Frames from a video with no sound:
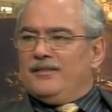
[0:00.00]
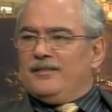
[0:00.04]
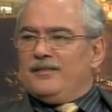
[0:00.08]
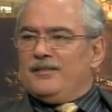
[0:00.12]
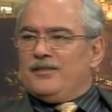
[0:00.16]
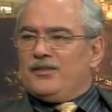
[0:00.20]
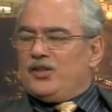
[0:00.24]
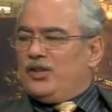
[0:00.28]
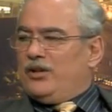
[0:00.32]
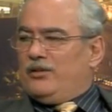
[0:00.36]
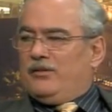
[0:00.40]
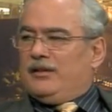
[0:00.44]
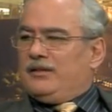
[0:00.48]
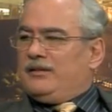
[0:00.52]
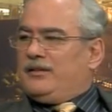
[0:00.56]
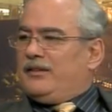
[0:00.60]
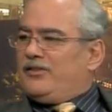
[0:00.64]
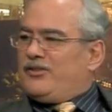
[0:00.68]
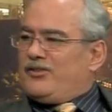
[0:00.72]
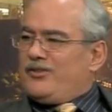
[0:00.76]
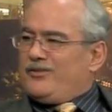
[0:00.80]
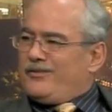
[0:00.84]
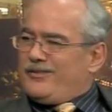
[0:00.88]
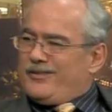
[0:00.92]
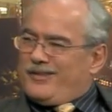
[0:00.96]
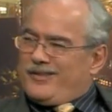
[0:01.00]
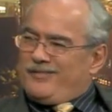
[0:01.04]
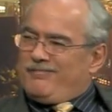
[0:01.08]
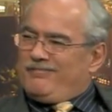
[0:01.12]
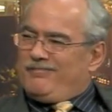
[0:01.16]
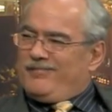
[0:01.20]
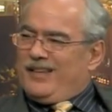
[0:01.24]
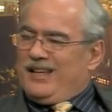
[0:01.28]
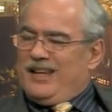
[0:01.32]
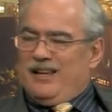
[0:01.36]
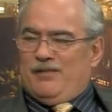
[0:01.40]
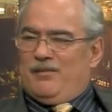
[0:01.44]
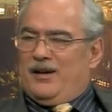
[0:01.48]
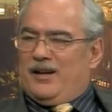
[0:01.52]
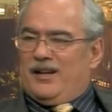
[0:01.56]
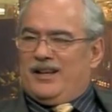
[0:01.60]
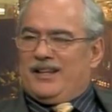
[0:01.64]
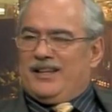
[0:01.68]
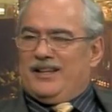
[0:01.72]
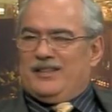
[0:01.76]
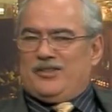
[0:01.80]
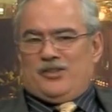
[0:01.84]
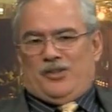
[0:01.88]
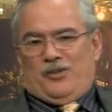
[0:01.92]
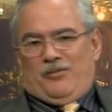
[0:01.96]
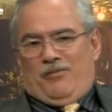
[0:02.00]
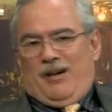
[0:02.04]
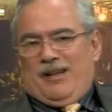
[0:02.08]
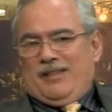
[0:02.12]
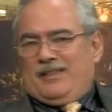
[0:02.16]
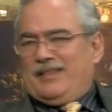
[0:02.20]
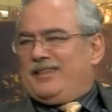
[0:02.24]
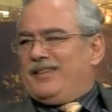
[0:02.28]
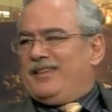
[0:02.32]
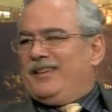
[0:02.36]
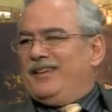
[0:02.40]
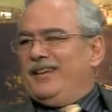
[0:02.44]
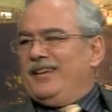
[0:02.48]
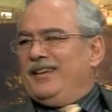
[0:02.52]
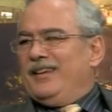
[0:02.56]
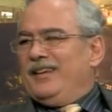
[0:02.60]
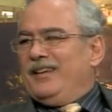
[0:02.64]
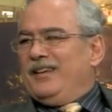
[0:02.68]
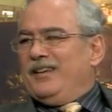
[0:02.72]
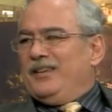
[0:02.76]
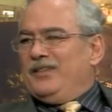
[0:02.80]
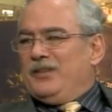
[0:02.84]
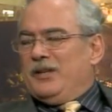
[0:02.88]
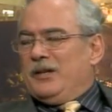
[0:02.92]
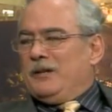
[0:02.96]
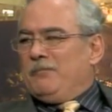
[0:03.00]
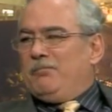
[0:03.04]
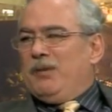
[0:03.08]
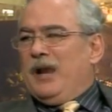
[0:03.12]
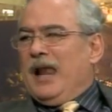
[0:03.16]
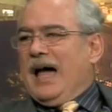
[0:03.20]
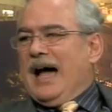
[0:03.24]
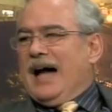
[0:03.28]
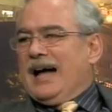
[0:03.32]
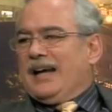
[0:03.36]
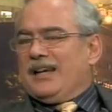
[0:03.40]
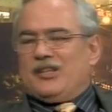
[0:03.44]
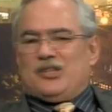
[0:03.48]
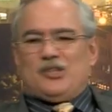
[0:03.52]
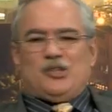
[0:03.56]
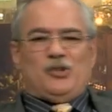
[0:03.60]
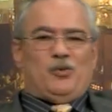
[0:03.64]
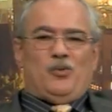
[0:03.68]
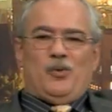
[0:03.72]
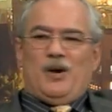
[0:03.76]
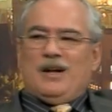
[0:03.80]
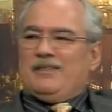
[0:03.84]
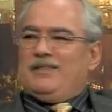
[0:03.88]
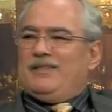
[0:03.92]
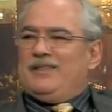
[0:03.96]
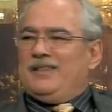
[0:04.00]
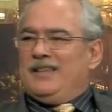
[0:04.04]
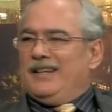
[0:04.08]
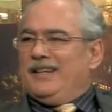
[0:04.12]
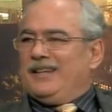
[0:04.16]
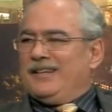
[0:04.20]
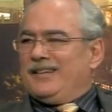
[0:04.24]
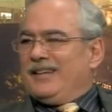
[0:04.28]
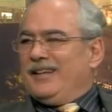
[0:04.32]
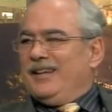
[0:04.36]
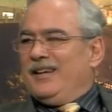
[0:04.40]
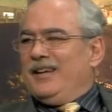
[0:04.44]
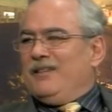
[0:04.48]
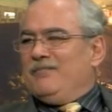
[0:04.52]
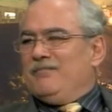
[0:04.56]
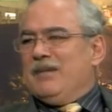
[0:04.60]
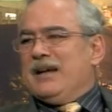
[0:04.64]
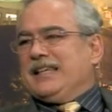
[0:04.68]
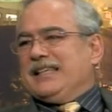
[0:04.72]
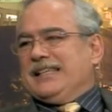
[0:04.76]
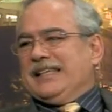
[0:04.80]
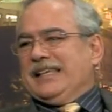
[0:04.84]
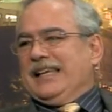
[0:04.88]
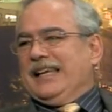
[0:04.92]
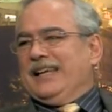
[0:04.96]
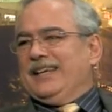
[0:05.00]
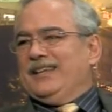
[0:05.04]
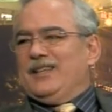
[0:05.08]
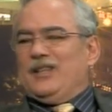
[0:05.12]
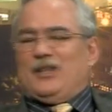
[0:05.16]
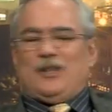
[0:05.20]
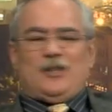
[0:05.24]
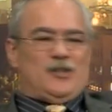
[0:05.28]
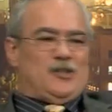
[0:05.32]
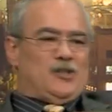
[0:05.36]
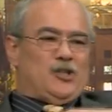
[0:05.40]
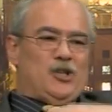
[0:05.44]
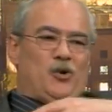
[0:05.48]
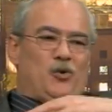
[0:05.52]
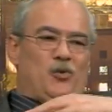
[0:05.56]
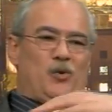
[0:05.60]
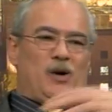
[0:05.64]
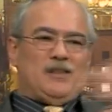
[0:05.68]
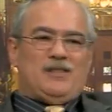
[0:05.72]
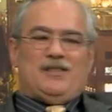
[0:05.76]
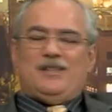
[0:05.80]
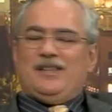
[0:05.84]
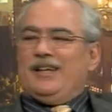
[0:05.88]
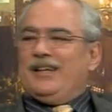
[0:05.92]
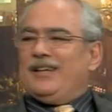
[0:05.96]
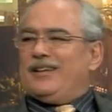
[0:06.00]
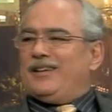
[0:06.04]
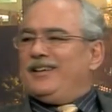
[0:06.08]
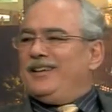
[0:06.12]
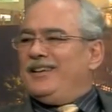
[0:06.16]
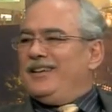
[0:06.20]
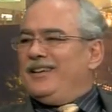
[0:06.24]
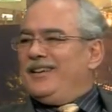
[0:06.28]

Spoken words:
So what, they're Jews? In America, so what? they're black, so what they're Mexican, so what they're